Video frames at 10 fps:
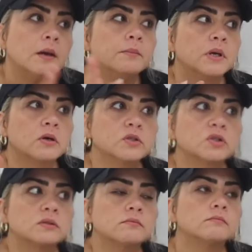because
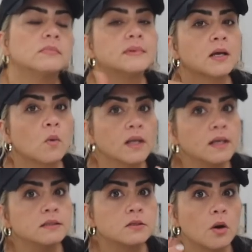the one
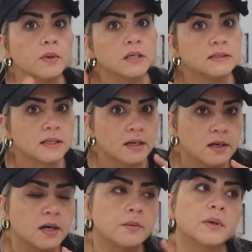that is coming is a
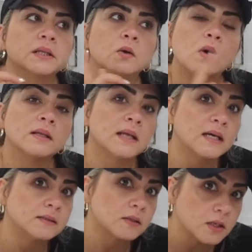girl, but the one
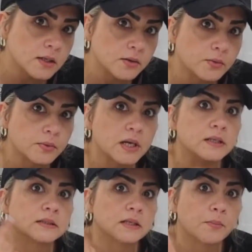that is here
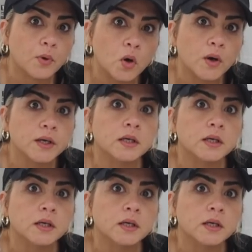already is a boy.